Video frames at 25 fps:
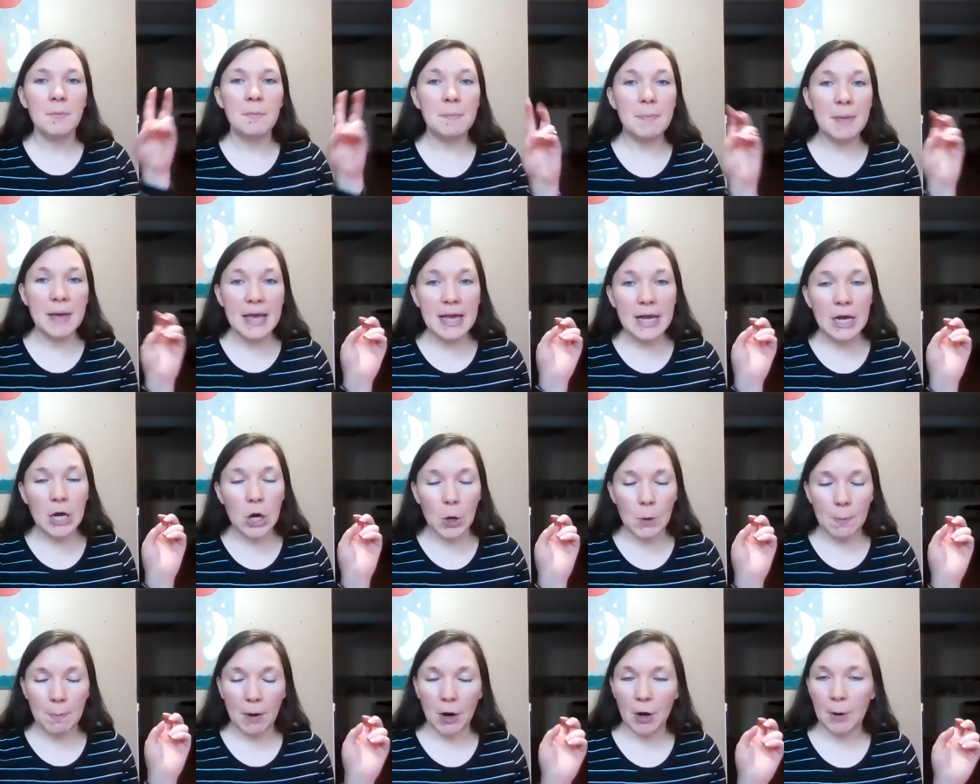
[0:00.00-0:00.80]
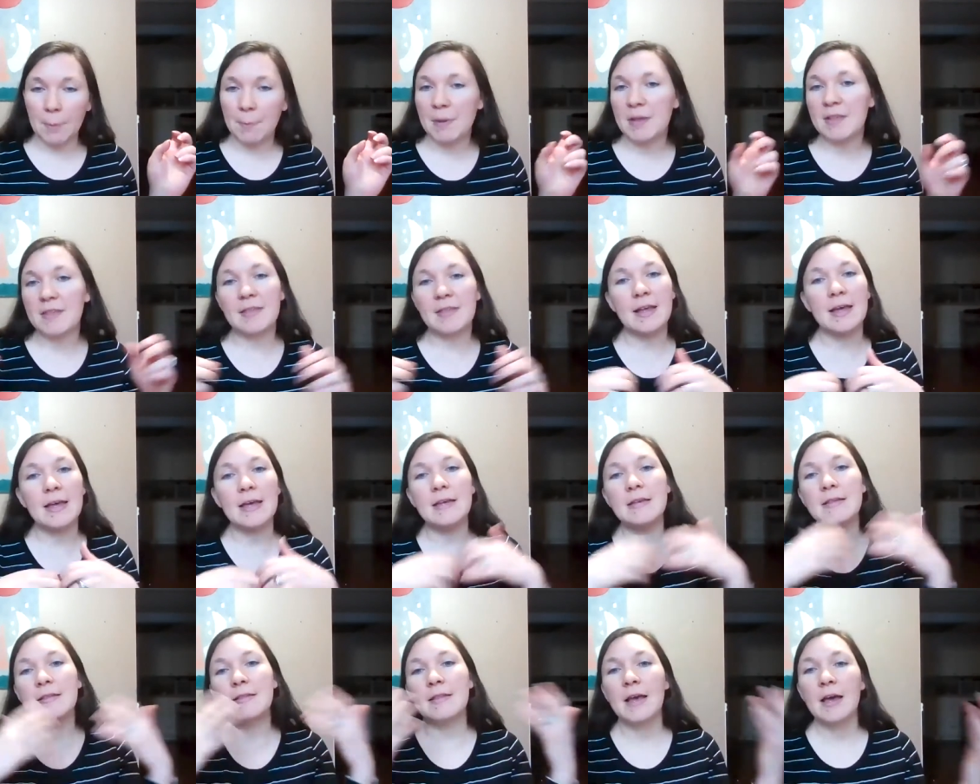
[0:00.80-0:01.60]
bingo
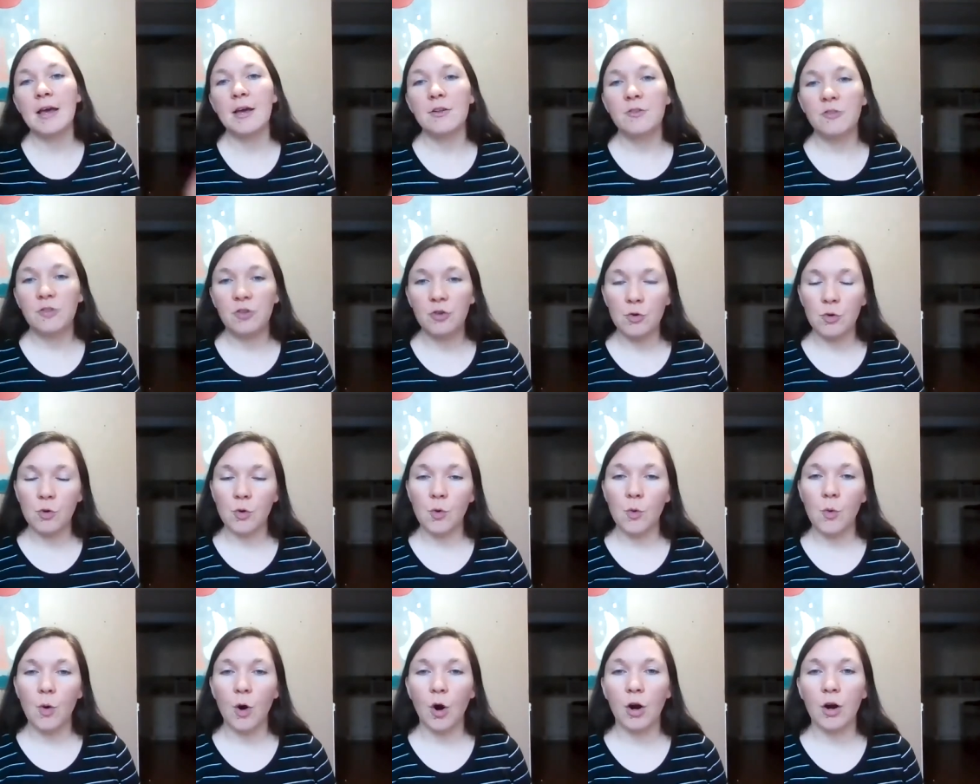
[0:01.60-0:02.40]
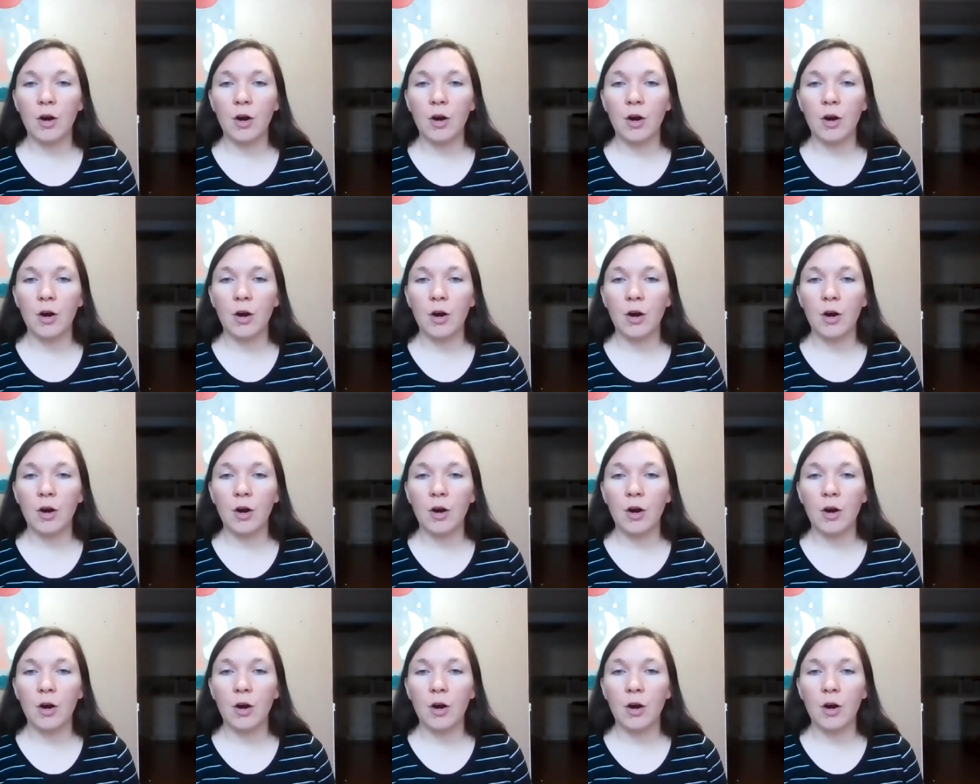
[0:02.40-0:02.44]
purposes to